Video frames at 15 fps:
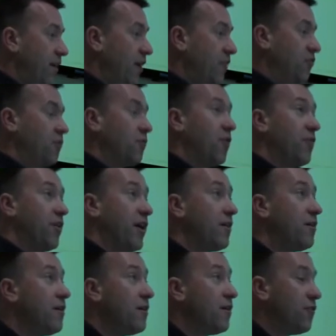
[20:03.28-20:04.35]
thousand one
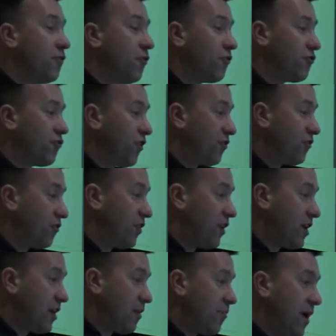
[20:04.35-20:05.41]
there, not just
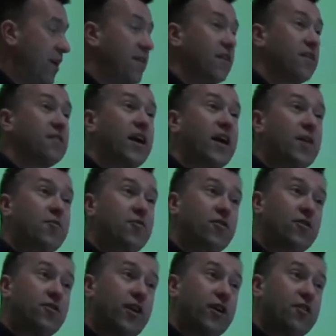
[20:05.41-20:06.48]
the Appendix A, which
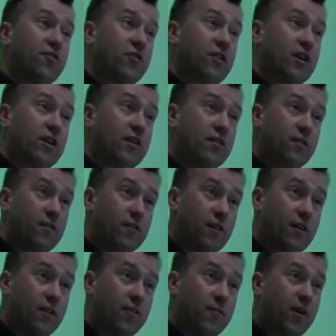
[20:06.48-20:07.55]
contains the,
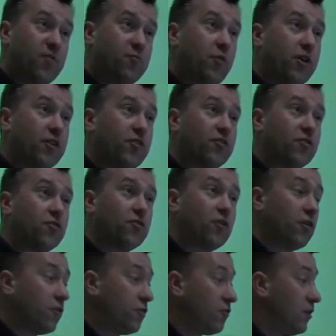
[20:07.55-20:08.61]
uh, the best practice
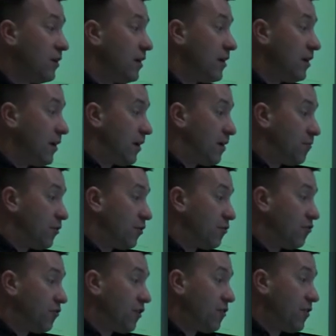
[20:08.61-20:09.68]
controls, um, but
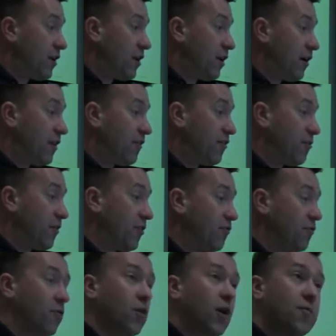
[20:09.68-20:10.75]
also the I S M S
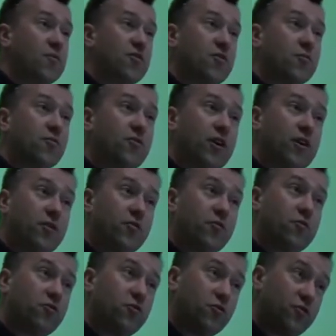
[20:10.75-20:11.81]
requirements themselves,
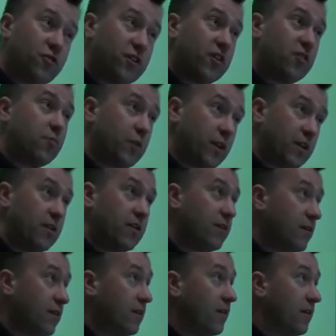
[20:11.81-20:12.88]
which also need to be
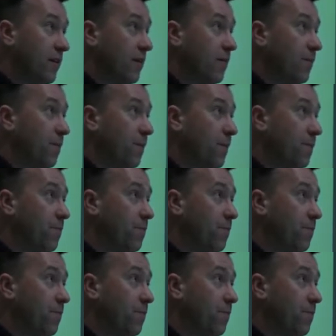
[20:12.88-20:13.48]
um,